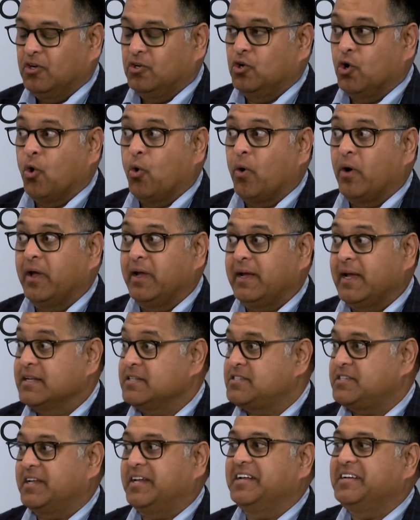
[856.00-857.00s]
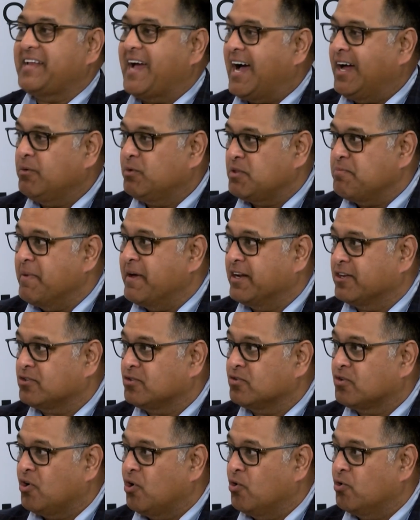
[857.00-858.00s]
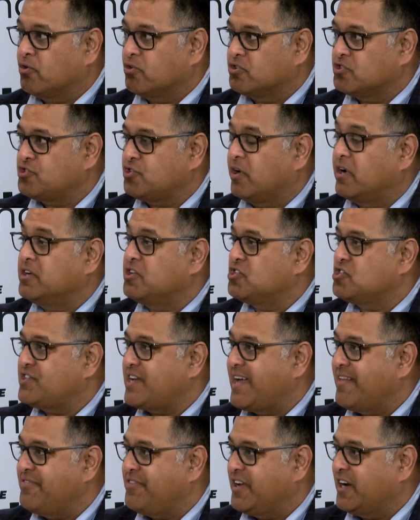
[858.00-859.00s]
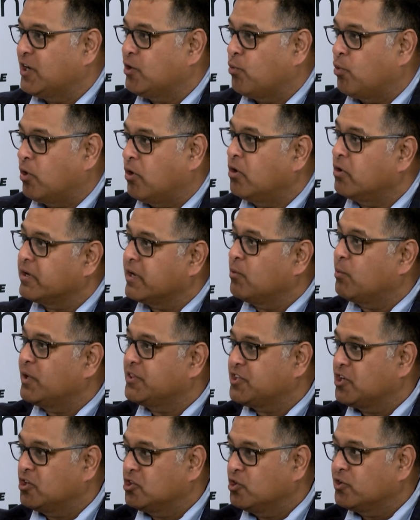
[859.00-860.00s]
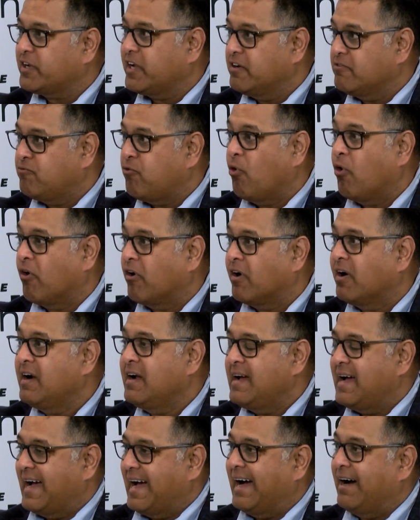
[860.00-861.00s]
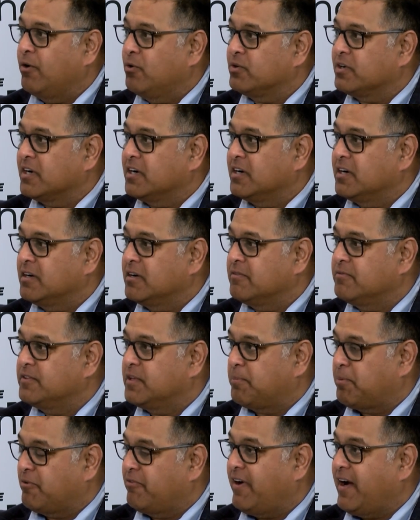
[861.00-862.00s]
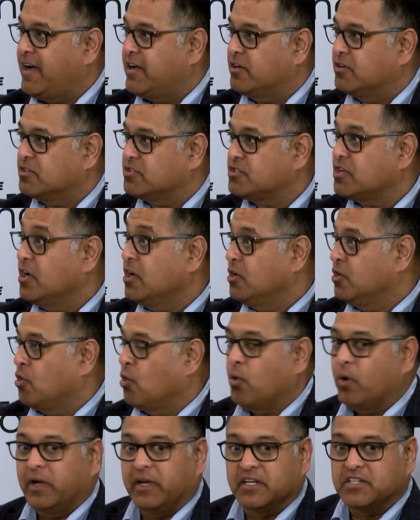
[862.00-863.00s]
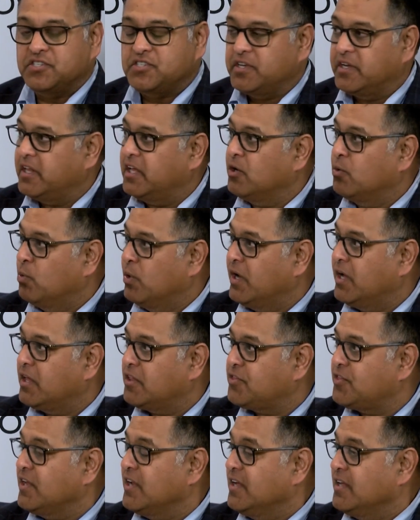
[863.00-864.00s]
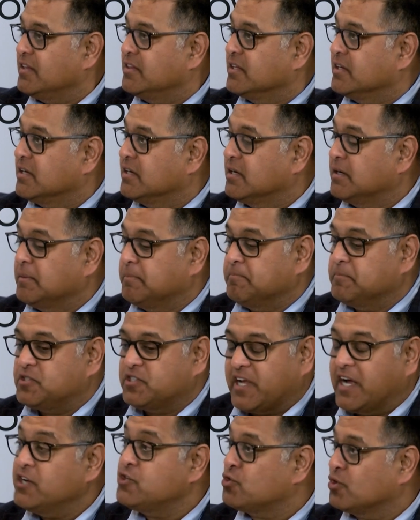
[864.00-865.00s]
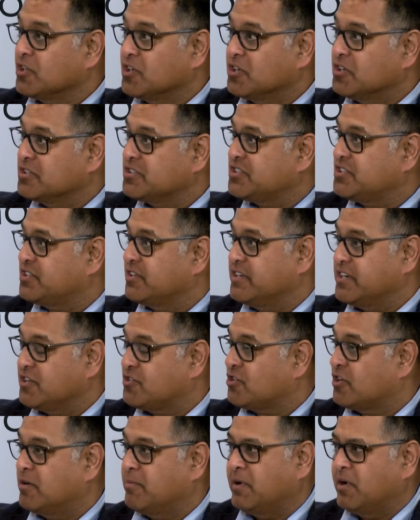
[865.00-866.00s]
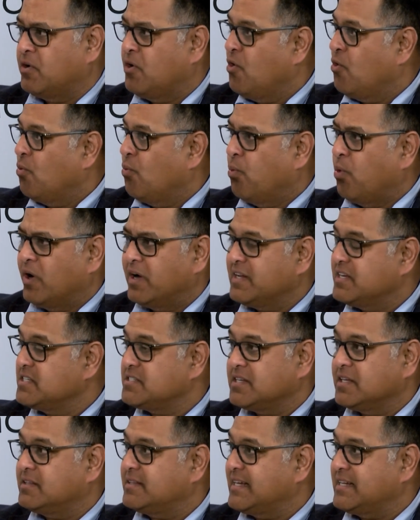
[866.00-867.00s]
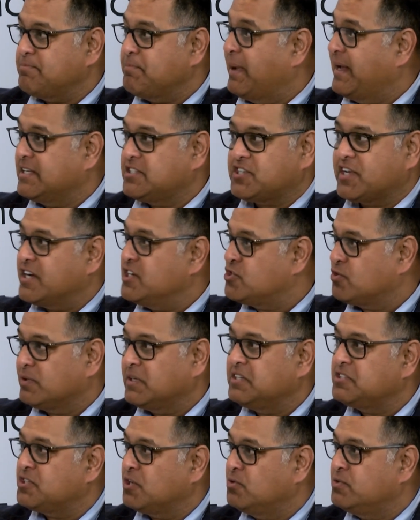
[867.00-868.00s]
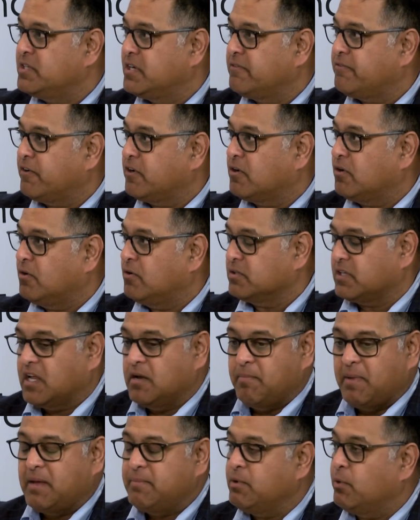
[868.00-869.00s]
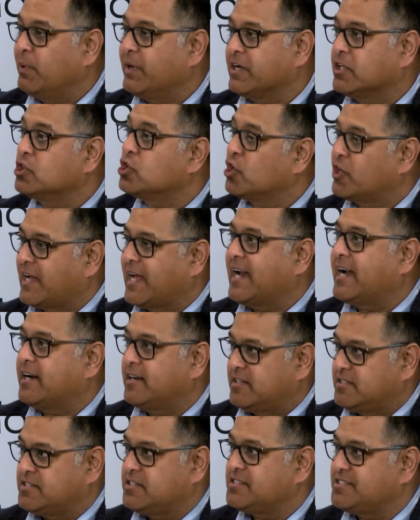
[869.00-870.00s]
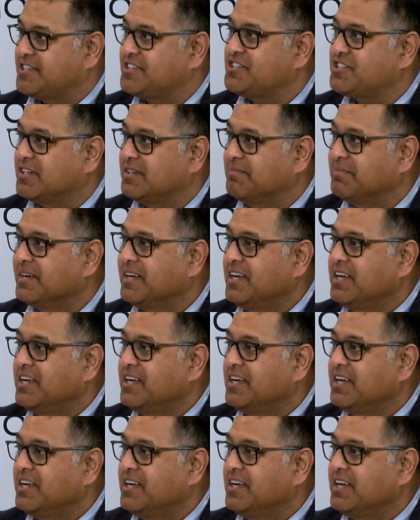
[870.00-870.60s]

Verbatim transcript: Going and sitting down with medical coders to understand their world and what they're looking for out of the providers. Going and sitting with the schedulers to determine what is it that makes scheduling so difficult, and maybe we can look at it as a system.